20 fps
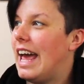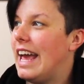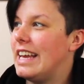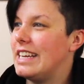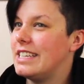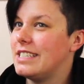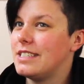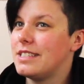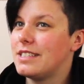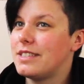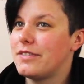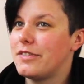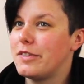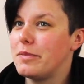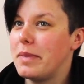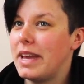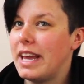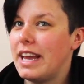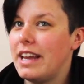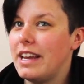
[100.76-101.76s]
And
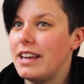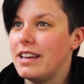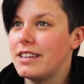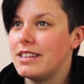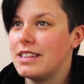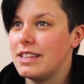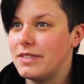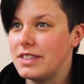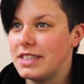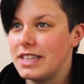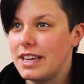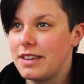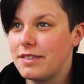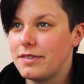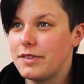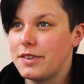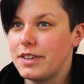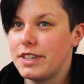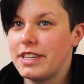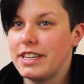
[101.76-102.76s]
for me, living
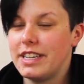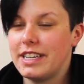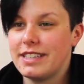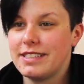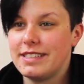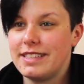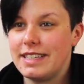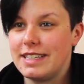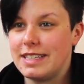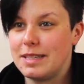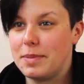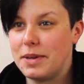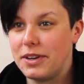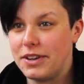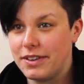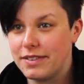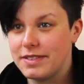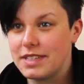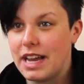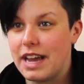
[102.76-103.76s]
there for an extended
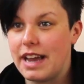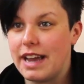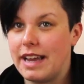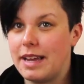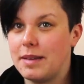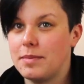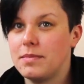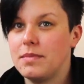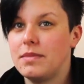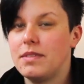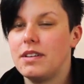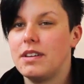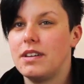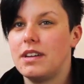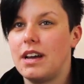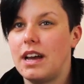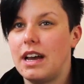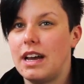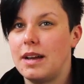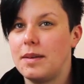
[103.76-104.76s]
period of time,
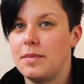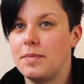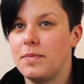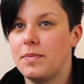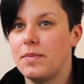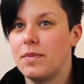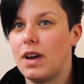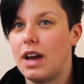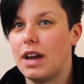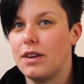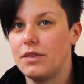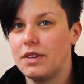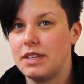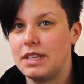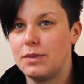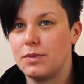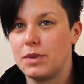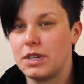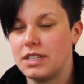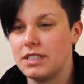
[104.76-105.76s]
I
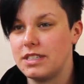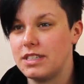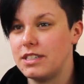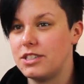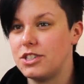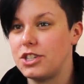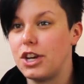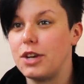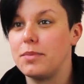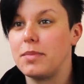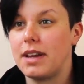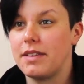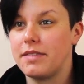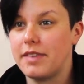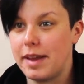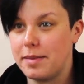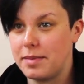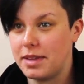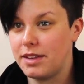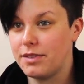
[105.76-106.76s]
really wanted to show my
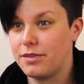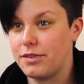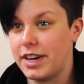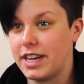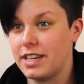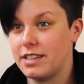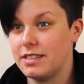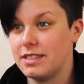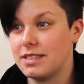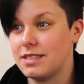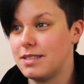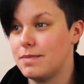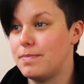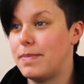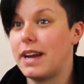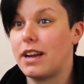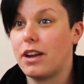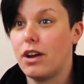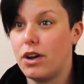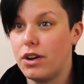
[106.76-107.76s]
family and friends
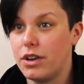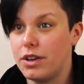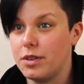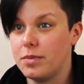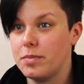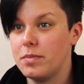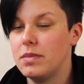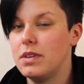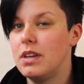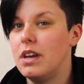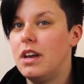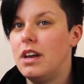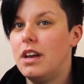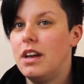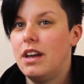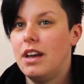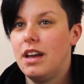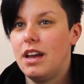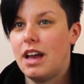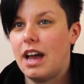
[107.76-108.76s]
back home
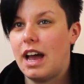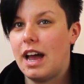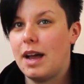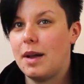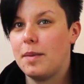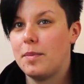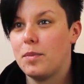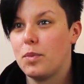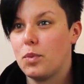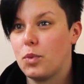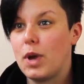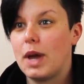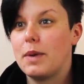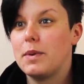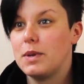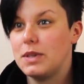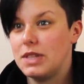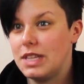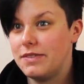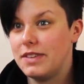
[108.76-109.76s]

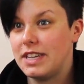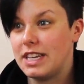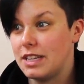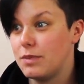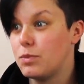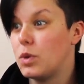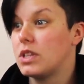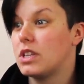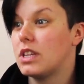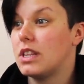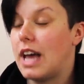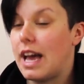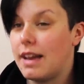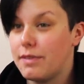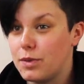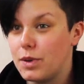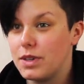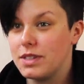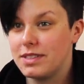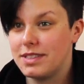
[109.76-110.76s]
where we were living and what the
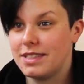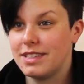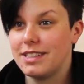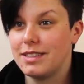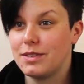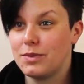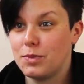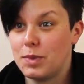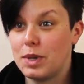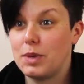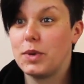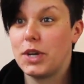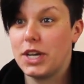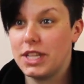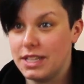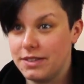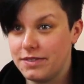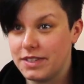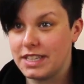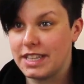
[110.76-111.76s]
life was that we were
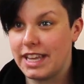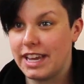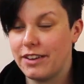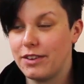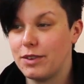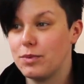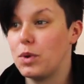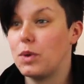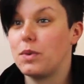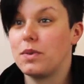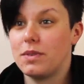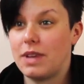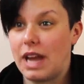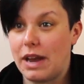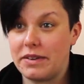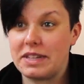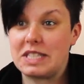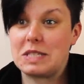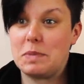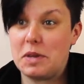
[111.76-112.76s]
living there and what
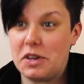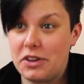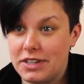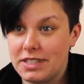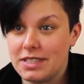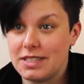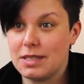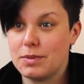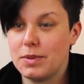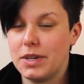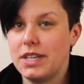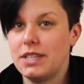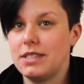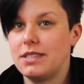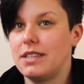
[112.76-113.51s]
our experiences were.